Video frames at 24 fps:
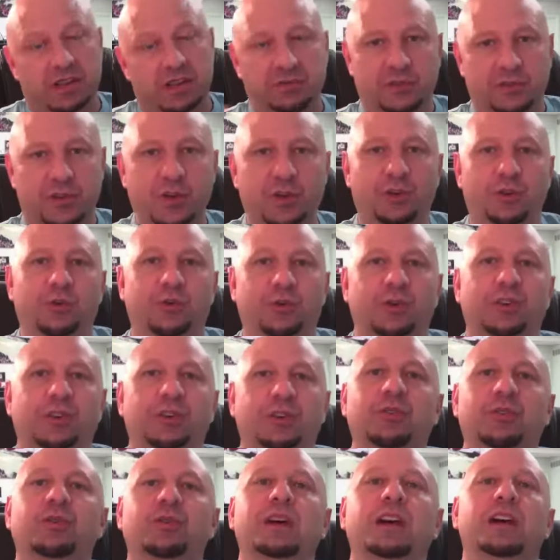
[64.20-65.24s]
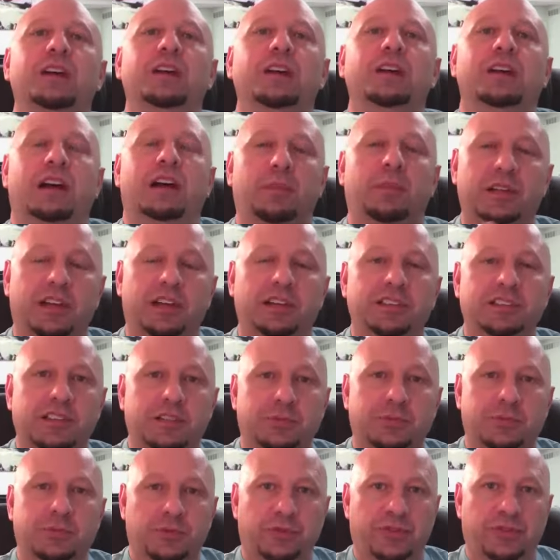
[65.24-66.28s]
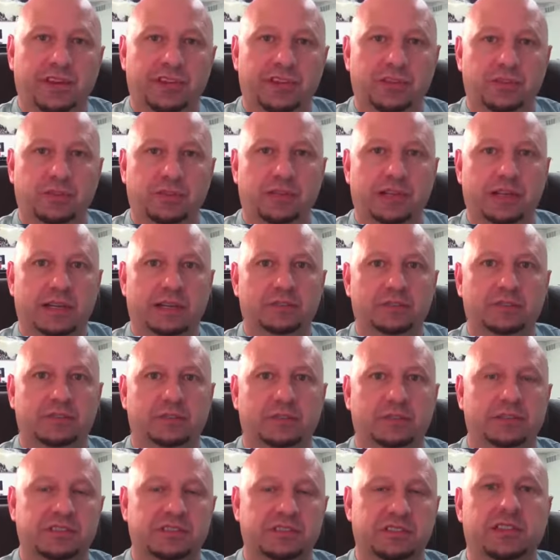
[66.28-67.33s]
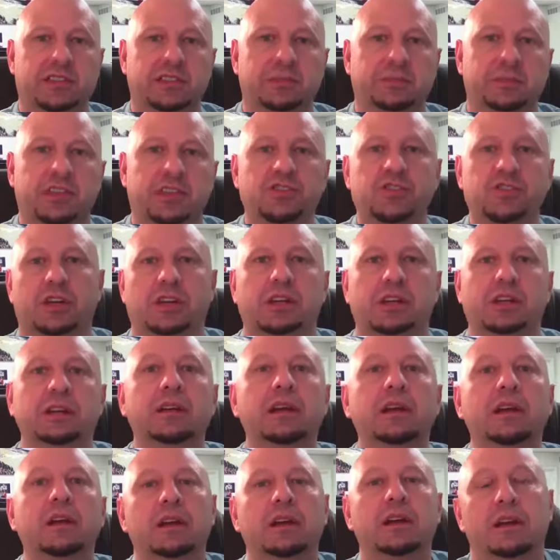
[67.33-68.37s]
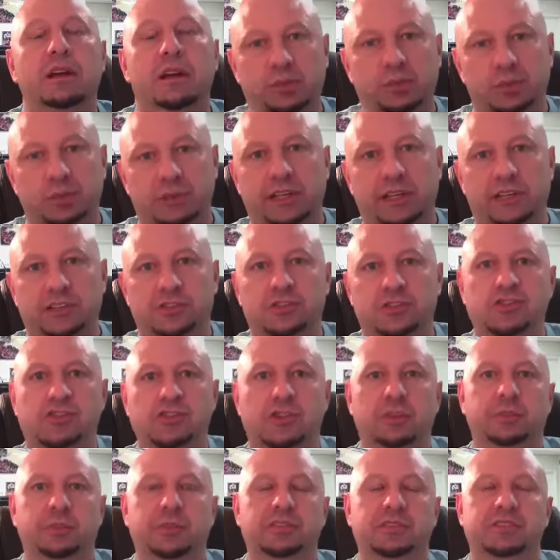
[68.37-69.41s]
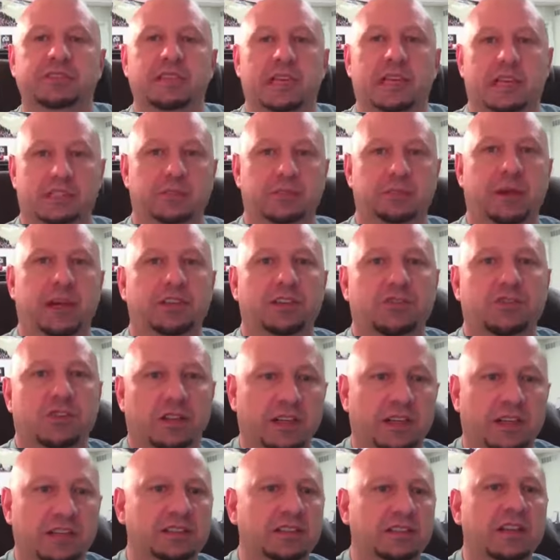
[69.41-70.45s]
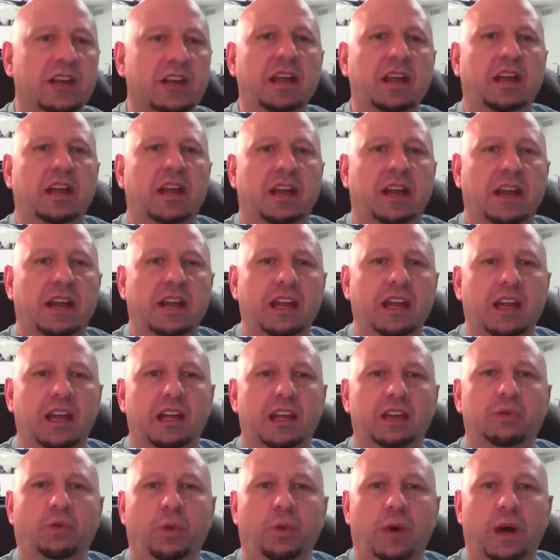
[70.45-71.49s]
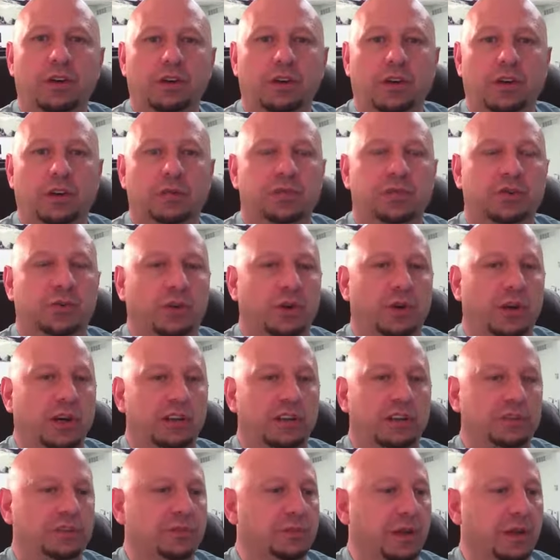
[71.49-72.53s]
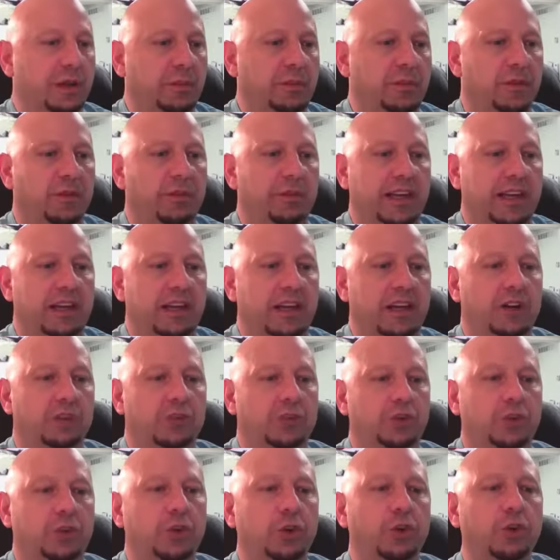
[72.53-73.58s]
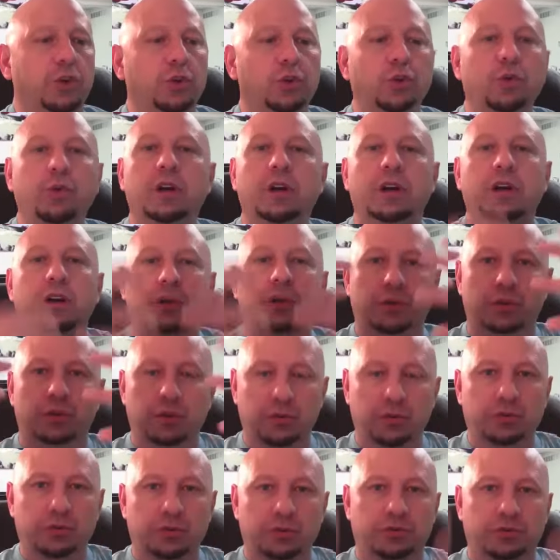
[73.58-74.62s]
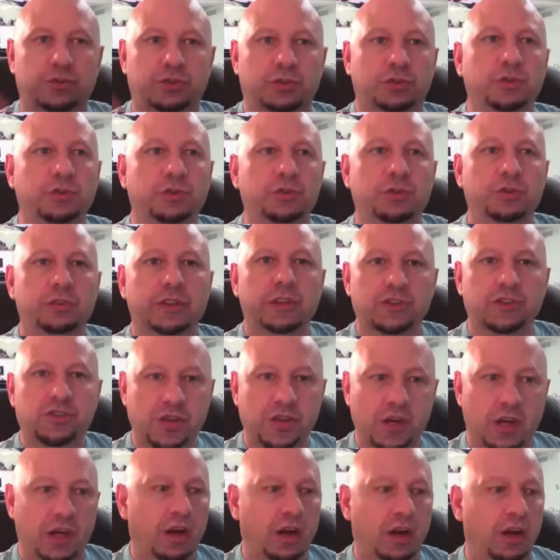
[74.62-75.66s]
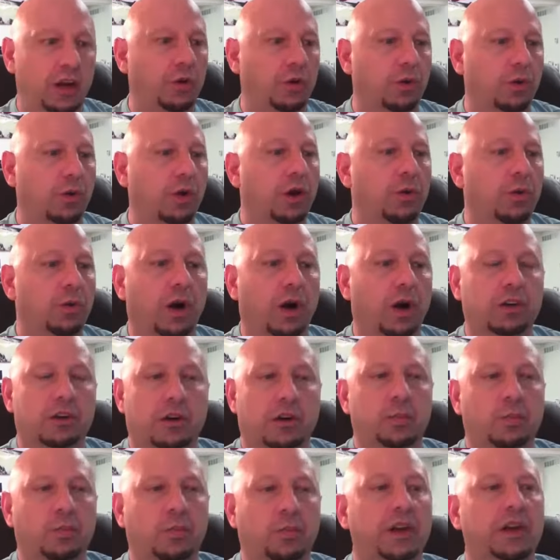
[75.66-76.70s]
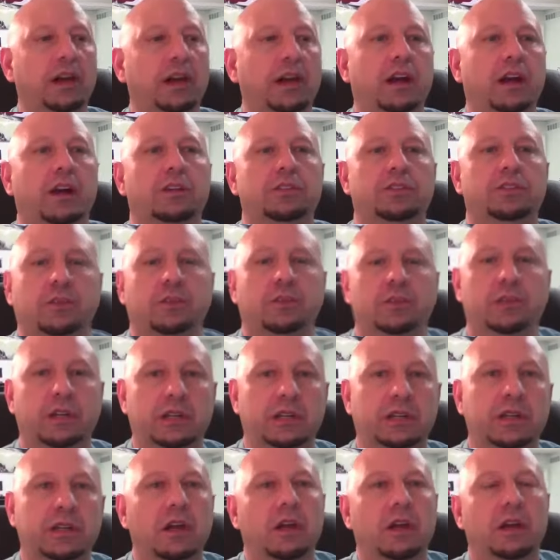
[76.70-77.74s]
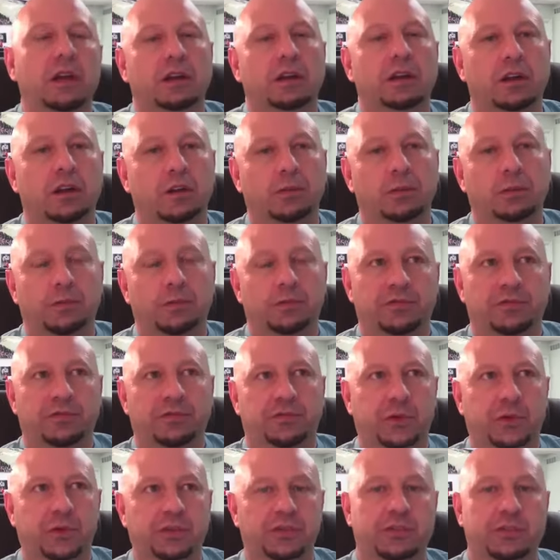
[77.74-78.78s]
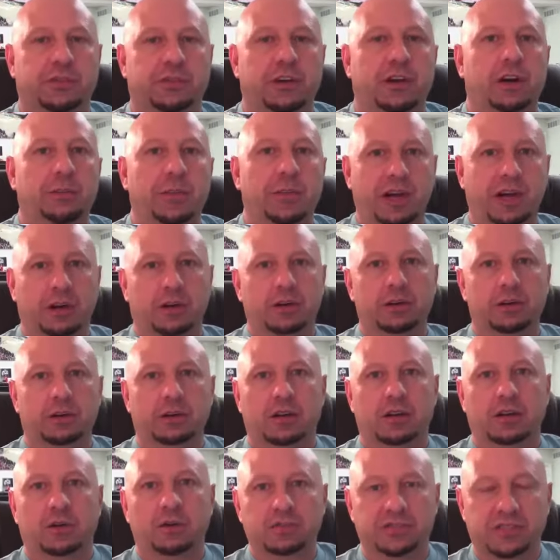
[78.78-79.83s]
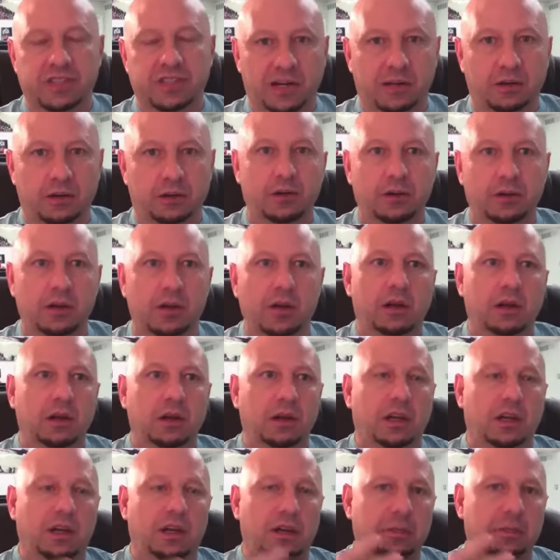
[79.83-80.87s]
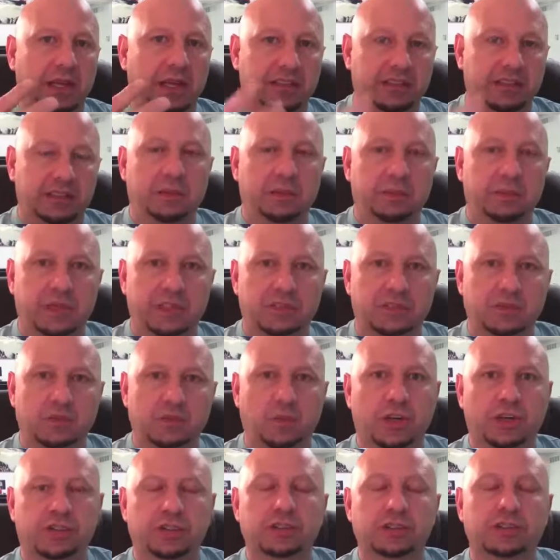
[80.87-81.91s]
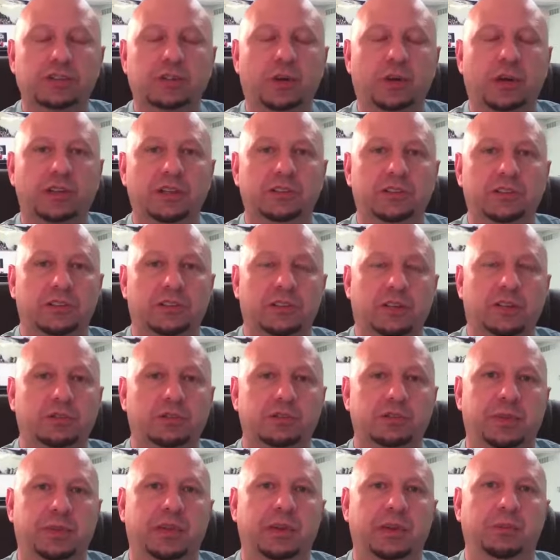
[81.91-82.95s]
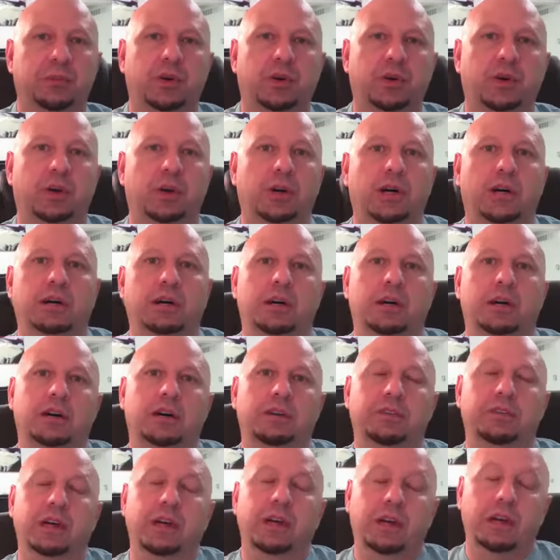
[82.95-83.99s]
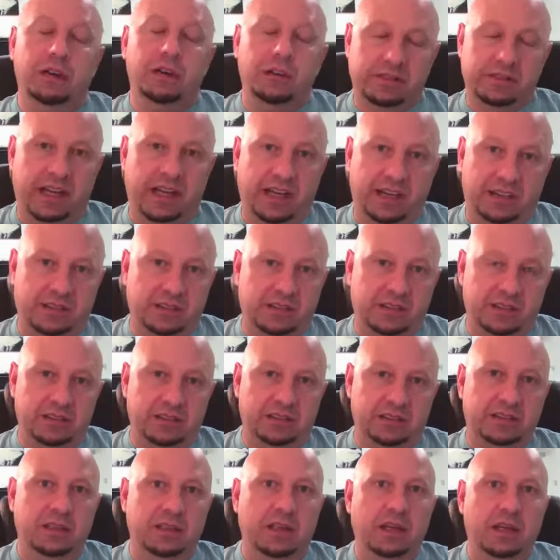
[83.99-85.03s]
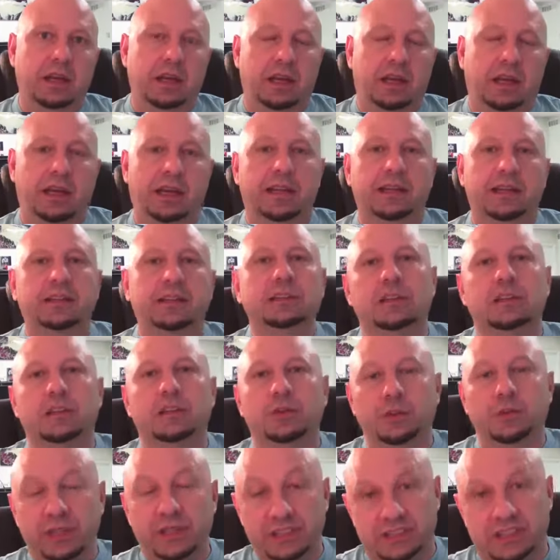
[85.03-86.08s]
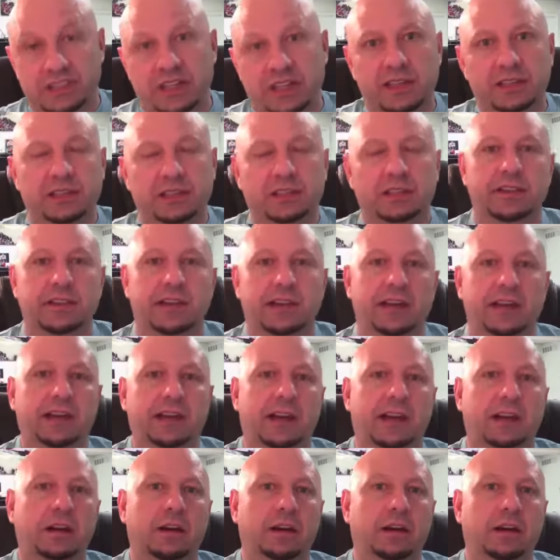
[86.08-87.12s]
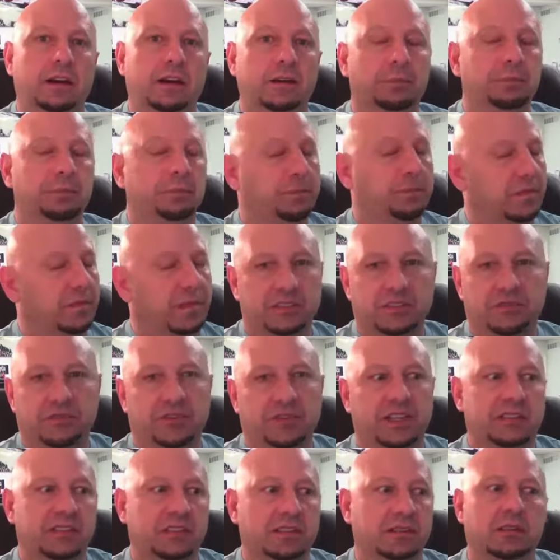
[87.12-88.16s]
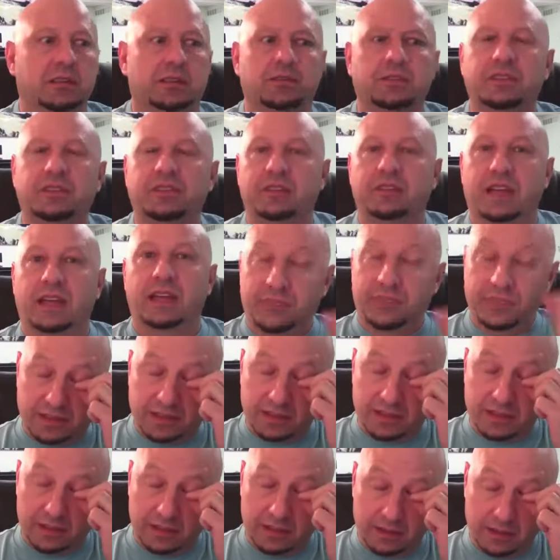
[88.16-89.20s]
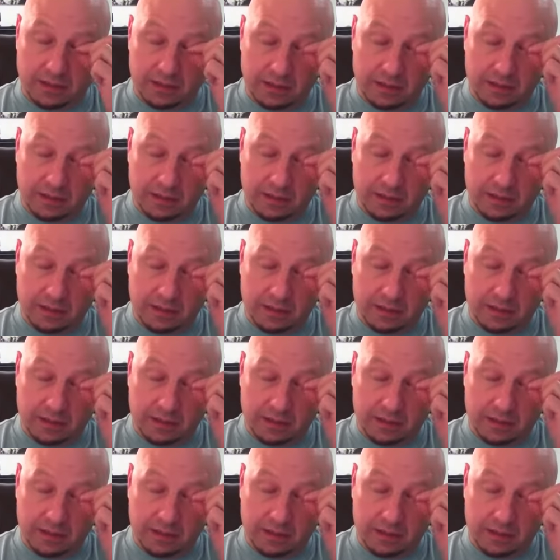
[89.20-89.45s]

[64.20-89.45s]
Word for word: Guru. I'm a licensed professional counselor in the state of Michigan, a relationship and sex specialist, and welcome to all those people that are new ooh, to the show. Welcome. We are doing, you know, first of all, my heart goes out and my deepest wishes go out to those people of Texas and Louisiana that are, let's face it, they're devastated